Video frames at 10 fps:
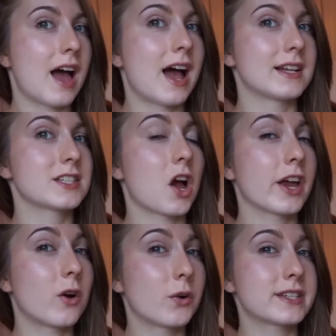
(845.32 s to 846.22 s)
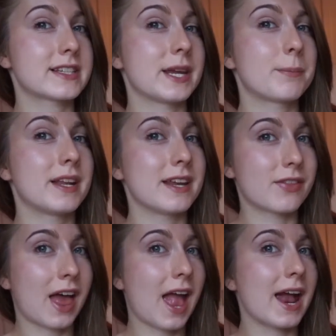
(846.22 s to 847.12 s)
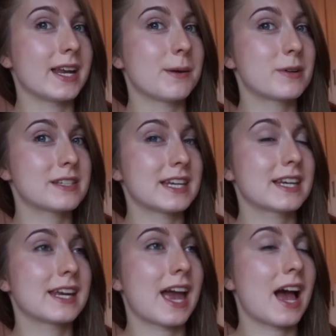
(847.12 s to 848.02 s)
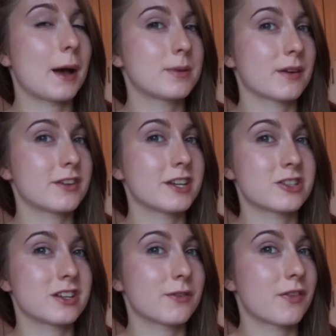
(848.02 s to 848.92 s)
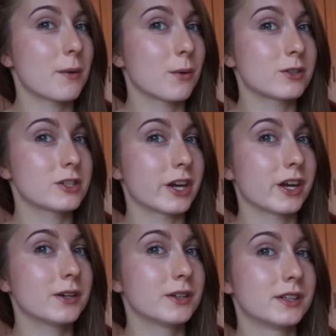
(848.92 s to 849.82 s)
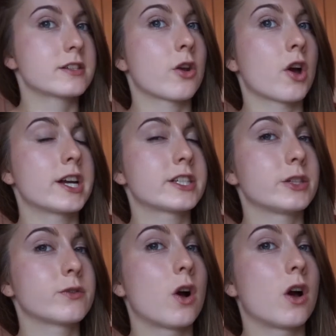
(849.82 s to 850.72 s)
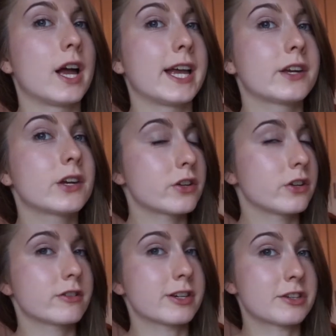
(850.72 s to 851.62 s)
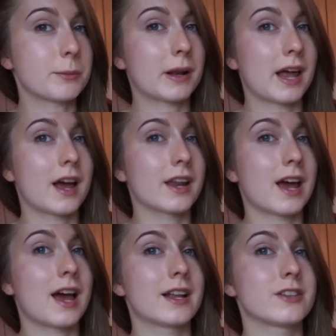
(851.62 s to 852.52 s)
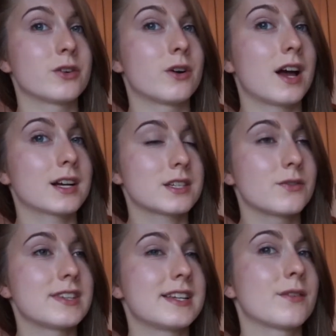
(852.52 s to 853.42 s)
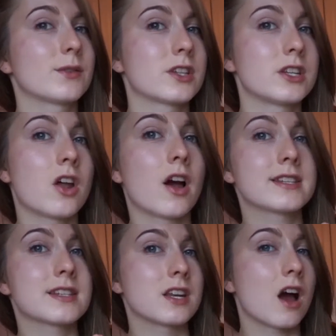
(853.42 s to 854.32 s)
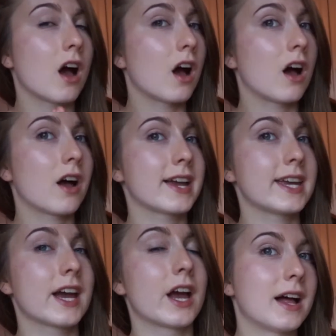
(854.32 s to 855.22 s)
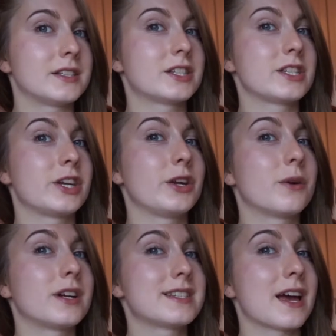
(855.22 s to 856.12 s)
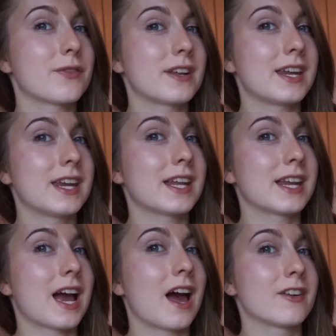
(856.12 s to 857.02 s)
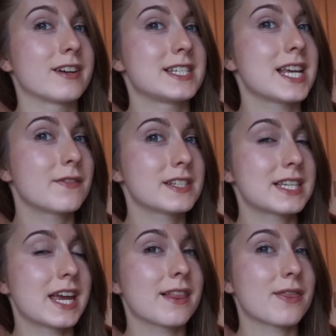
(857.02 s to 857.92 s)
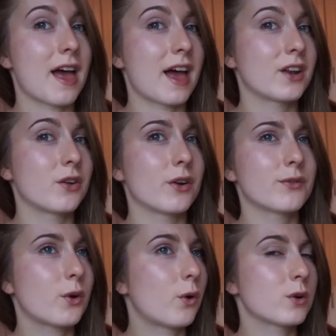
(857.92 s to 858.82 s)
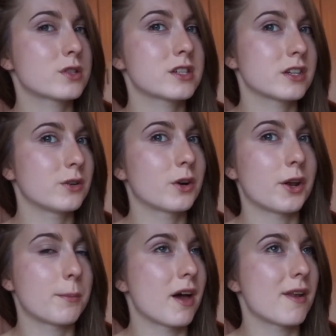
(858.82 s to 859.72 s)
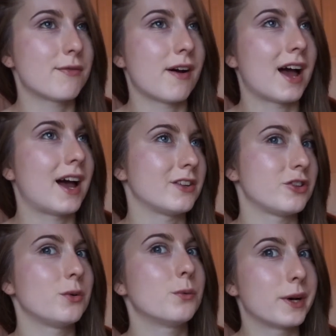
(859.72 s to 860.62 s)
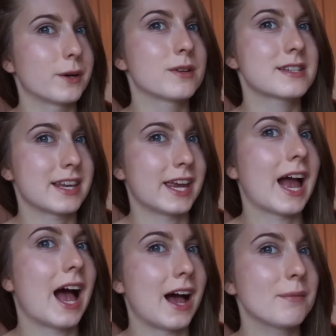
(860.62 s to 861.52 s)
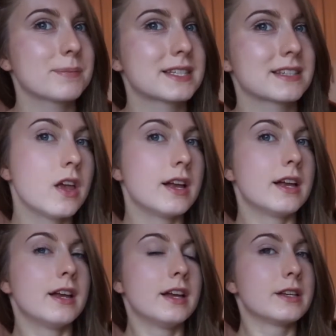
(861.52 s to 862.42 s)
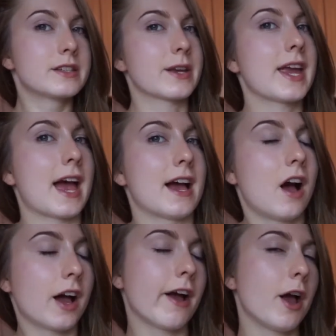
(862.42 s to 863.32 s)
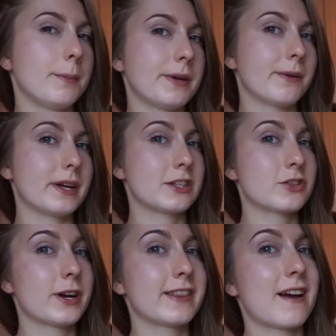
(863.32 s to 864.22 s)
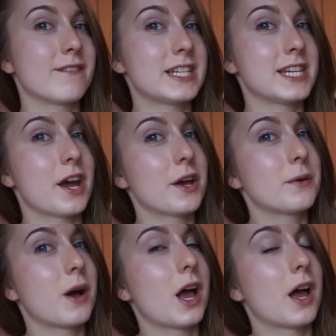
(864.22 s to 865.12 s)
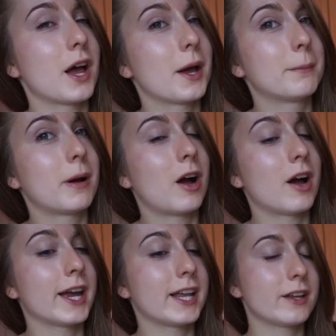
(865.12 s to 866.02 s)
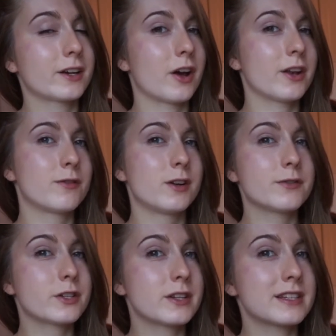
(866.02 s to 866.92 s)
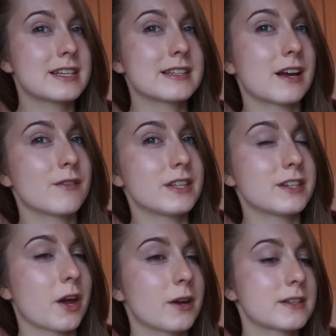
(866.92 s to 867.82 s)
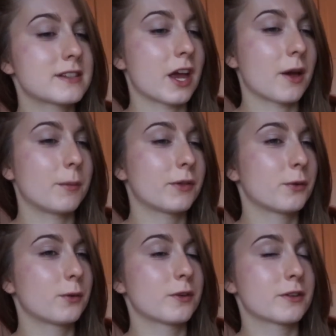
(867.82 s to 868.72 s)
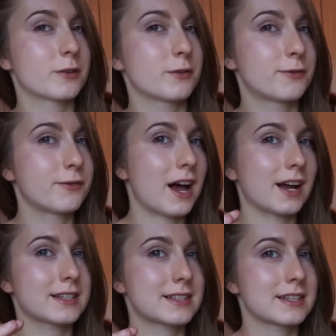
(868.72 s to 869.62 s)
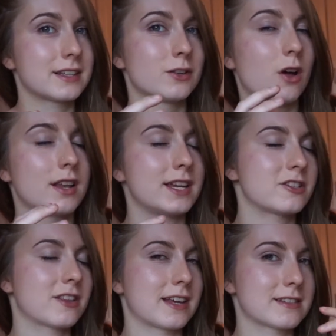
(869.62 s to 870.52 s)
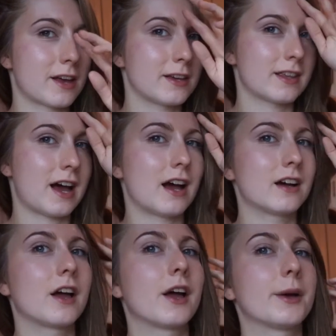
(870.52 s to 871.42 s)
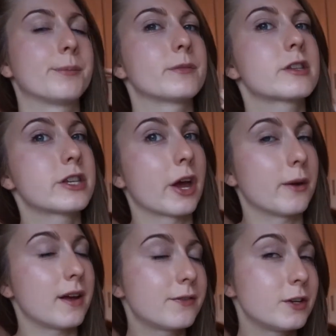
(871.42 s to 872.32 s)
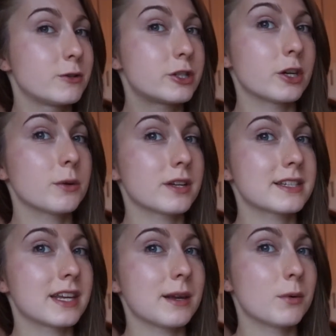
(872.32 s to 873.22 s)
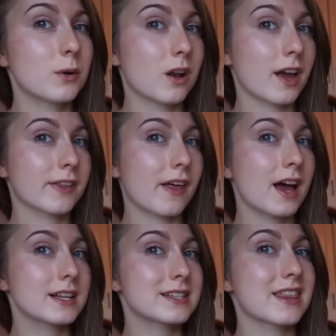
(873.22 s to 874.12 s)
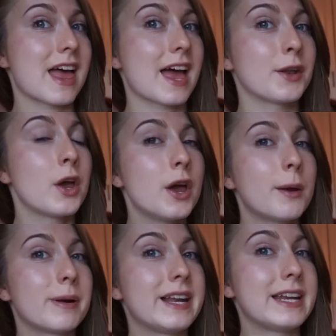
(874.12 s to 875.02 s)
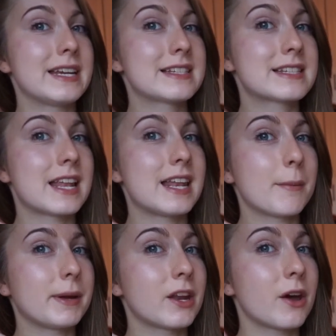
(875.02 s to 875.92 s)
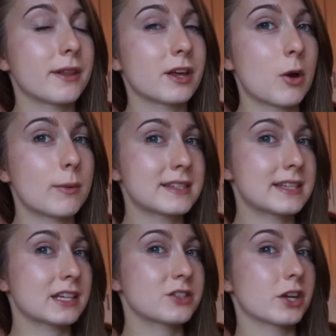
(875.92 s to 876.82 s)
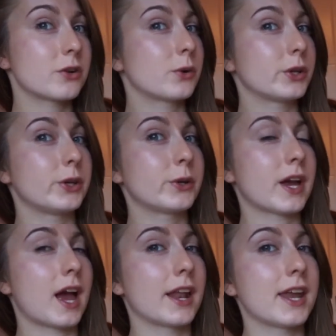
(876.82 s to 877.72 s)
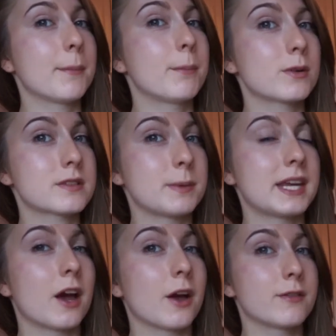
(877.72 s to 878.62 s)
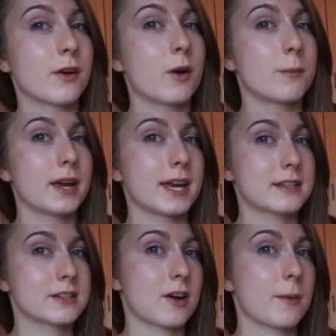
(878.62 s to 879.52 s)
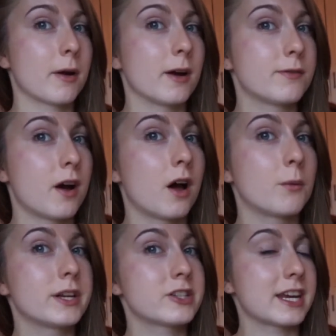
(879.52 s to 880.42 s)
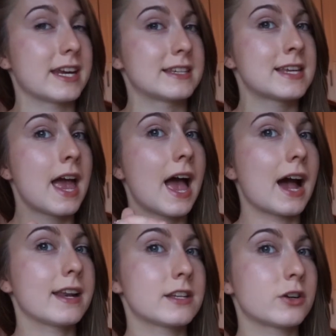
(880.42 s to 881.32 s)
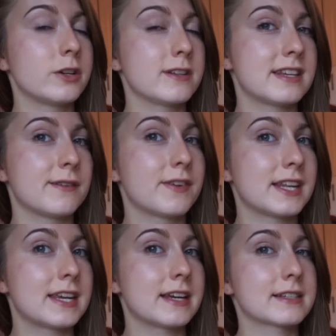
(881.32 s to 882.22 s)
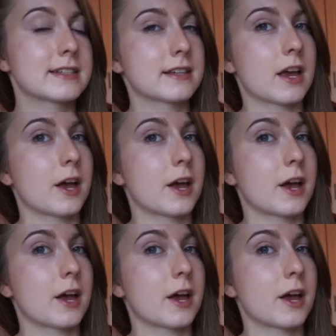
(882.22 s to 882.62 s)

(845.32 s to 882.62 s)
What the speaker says: And I honestly believe that anybody can get ab definition if they want to. As long as you've got a good nutrition plan and your activity levels are nice and high and you are definitely in a calorie deficit, then of course you're going to burn fat and you will see abs. So yeah, I hope you enjoyed that video. I kind of love doing the sit down videos with all the sort of facts and knowledge, things like that. So if you do want to see more like that, then please let me know in the comment section, or you can inbox me over on my Instagram profile, which is annie.lucyfitness.